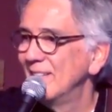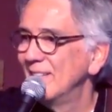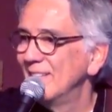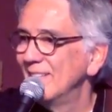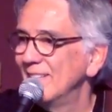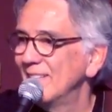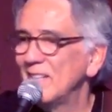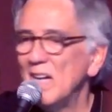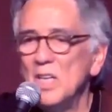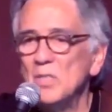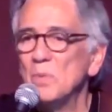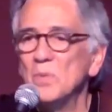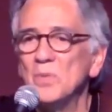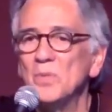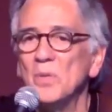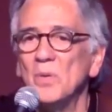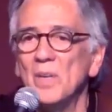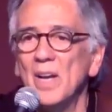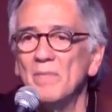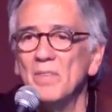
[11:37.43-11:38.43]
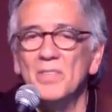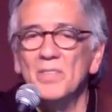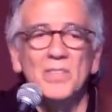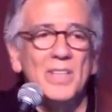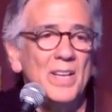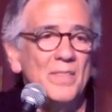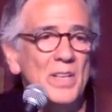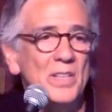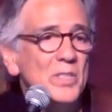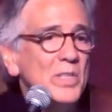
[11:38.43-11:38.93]
The Gospels don't have to say
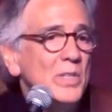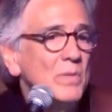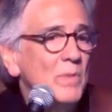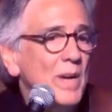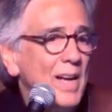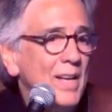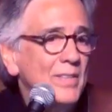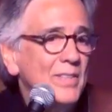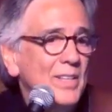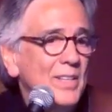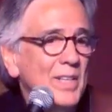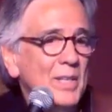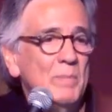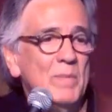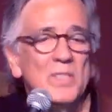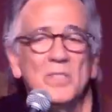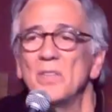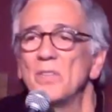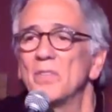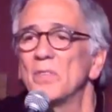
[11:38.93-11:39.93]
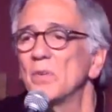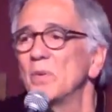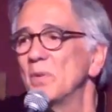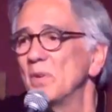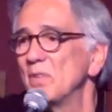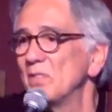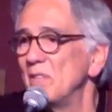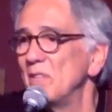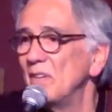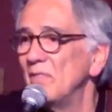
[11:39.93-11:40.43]
that she ran to him and she threw
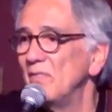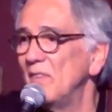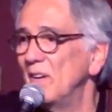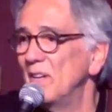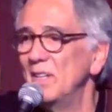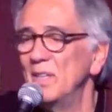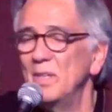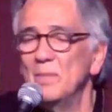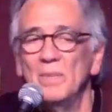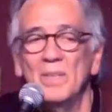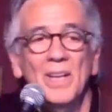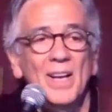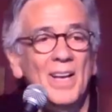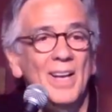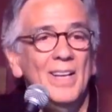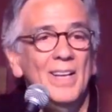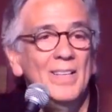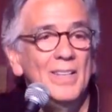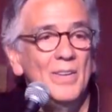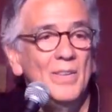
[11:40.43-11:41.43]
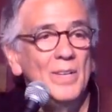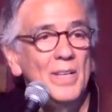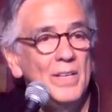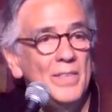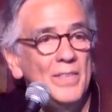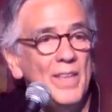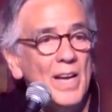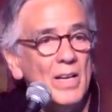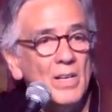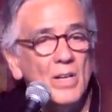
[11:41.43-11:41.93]
herself on him. And, you know, and in
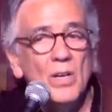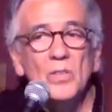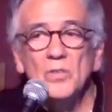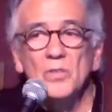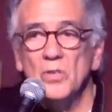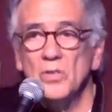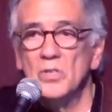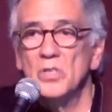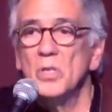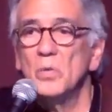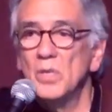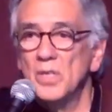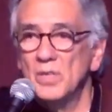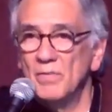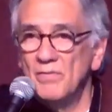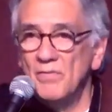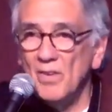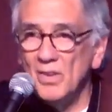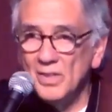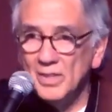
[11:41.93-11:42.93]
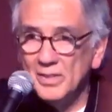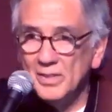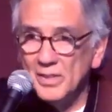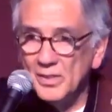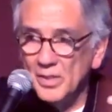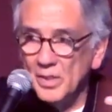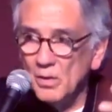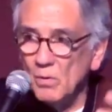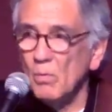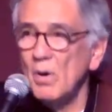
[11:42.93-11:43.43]
that culture, she would have fallen to
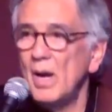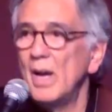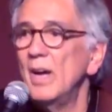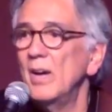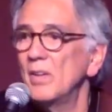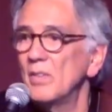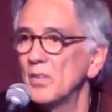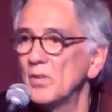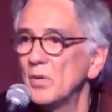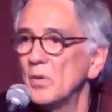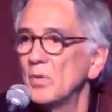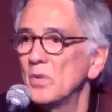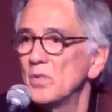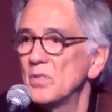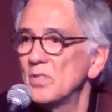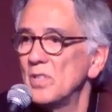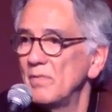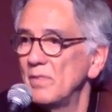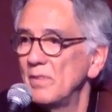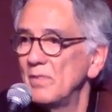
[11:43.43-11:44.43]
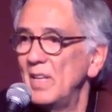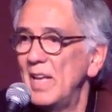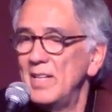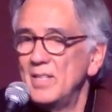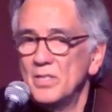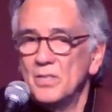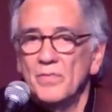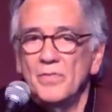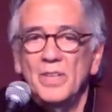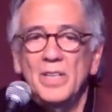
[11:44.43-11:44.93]
the ground, thrown herself at
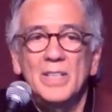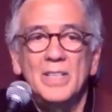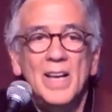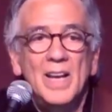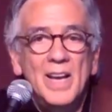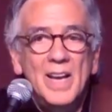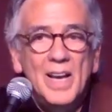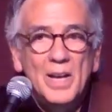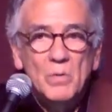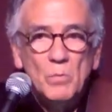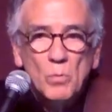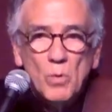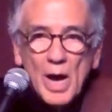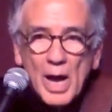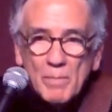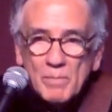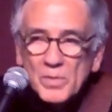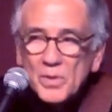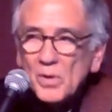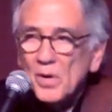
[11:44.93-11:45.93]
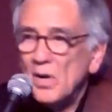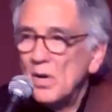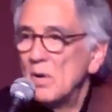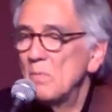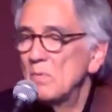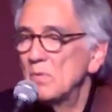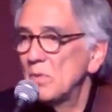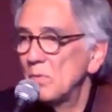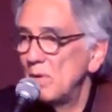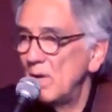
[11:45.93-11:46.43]
his feet, and wrapped her
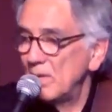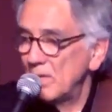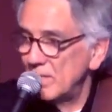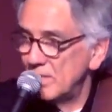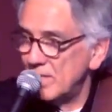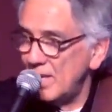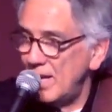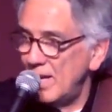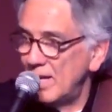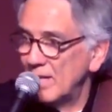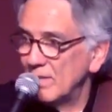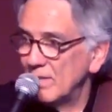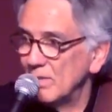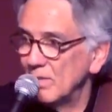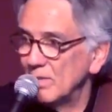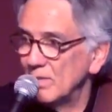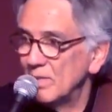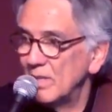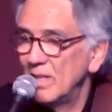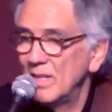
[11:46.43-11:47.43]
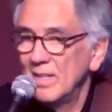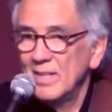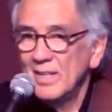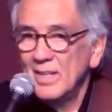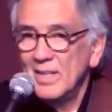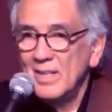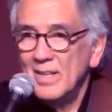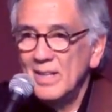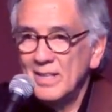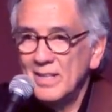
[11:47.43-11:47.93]
arms around his ankles
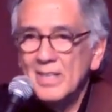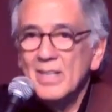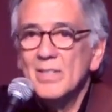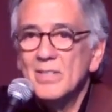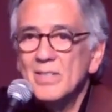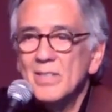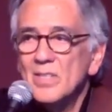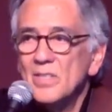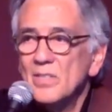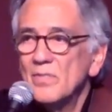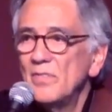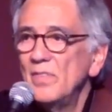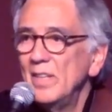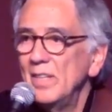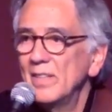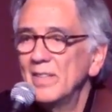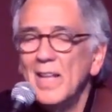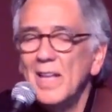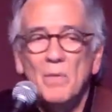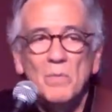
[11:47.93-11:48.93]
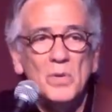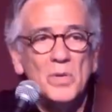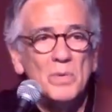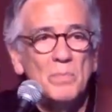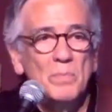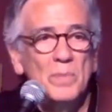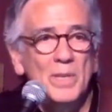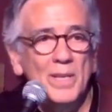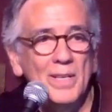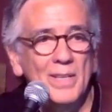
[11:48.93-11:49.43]
and kissed his feet. That would have
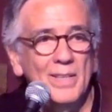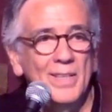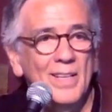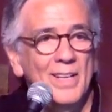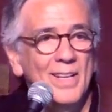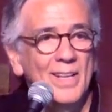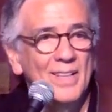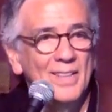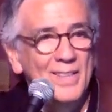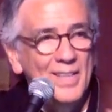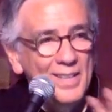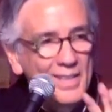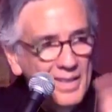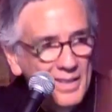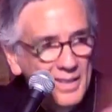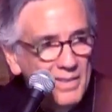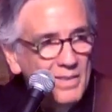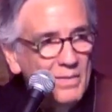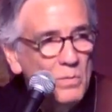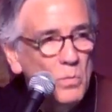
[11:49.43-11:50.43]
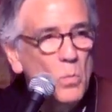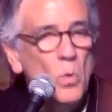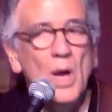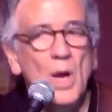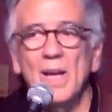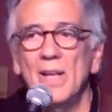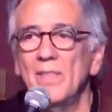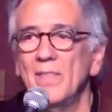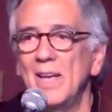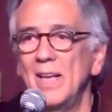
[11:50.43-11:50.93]
been the
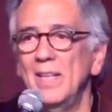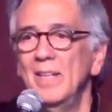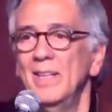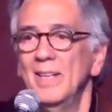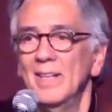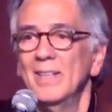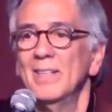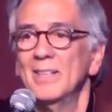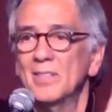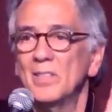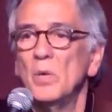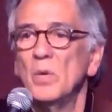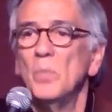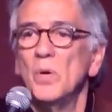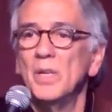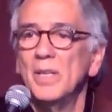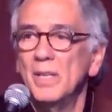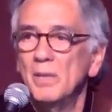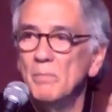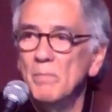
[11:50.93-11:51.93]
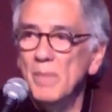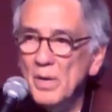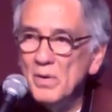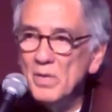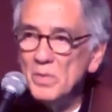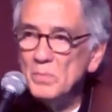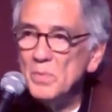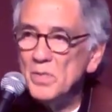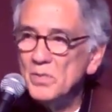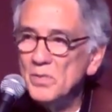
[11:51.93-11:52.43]
way that someone in
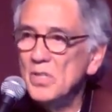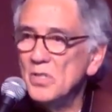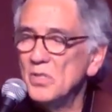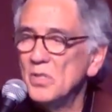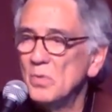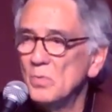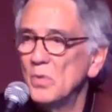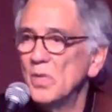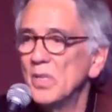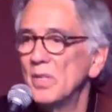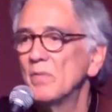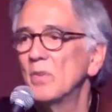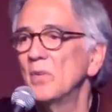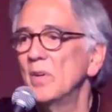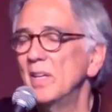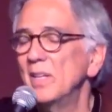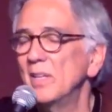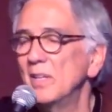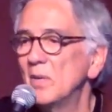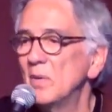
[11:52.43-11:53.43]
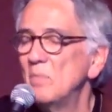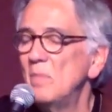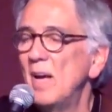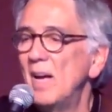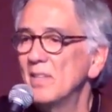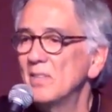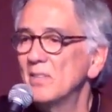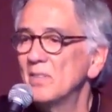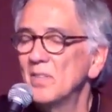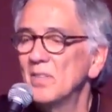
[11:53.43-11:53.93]
Mary's position would have greeted her
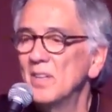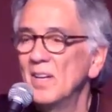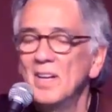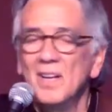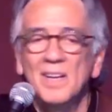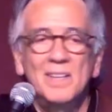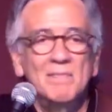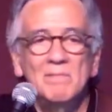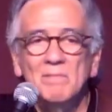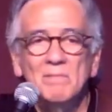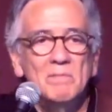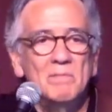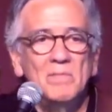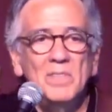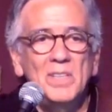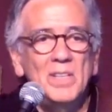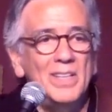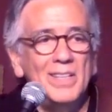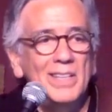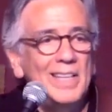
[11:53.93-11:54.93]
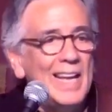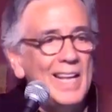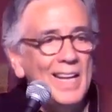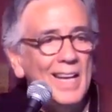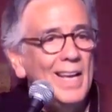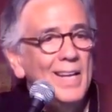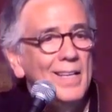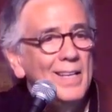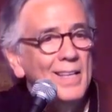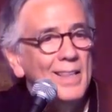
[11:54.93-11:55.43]
master. We don't get
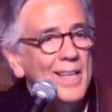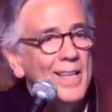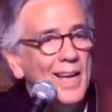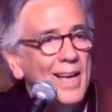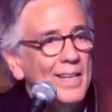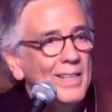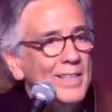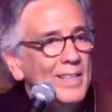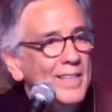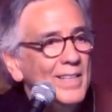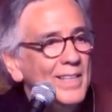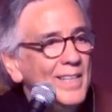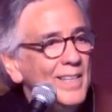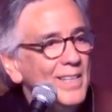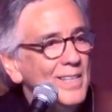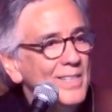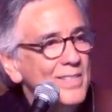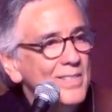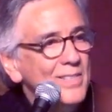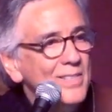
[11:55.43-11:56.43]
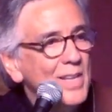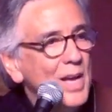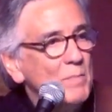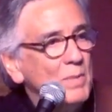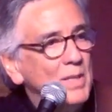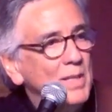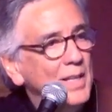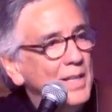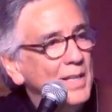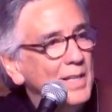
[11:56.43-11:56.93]
any of that. "Stop
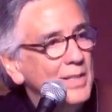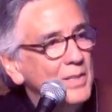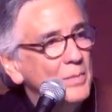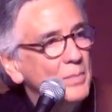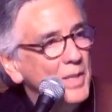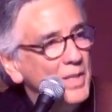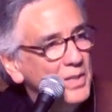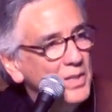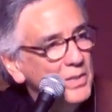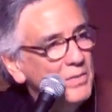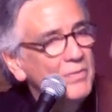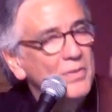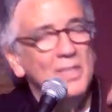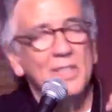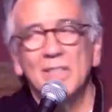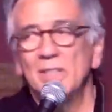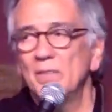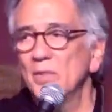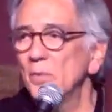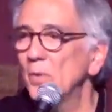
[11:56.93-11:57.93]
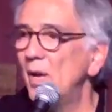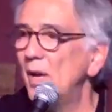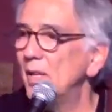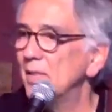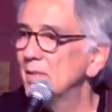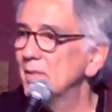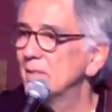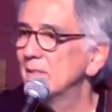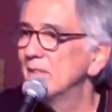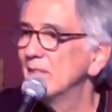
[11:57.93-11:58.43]
clinging to me. You fill in the
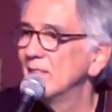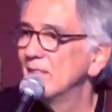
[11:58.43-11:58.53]
rest."